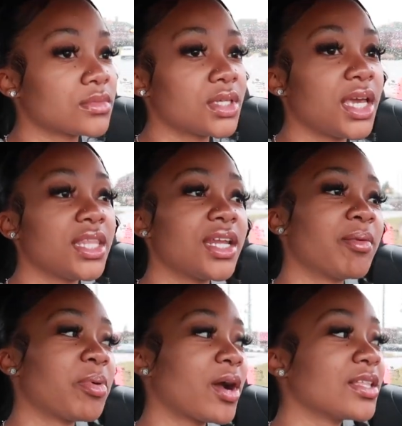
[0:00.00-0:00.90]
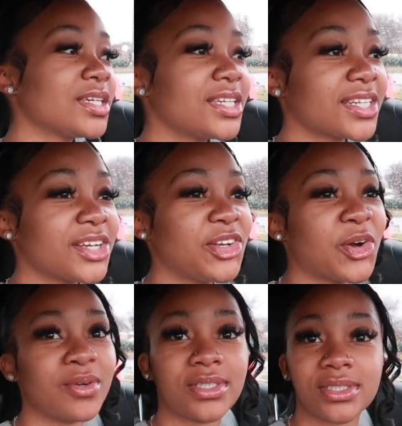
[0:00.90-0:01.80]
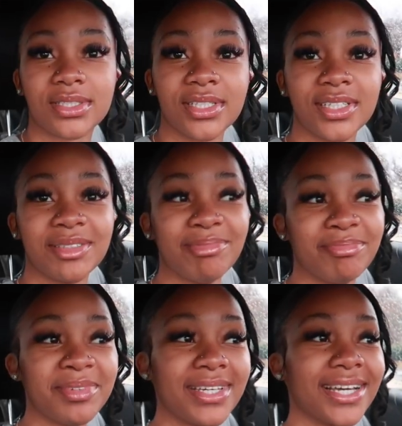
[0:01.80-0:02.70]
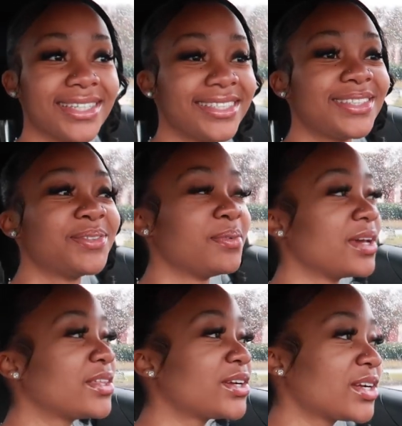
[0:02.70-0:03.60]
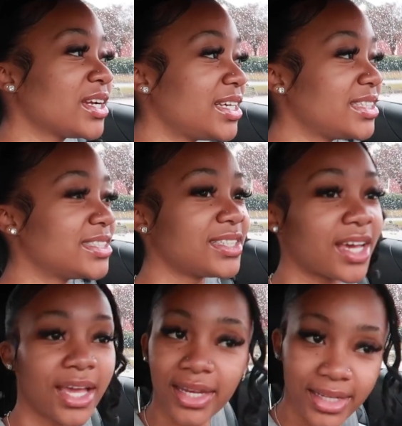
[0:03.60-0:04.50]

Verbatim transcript: and then I'm probably gonna go to sleep because this weather is not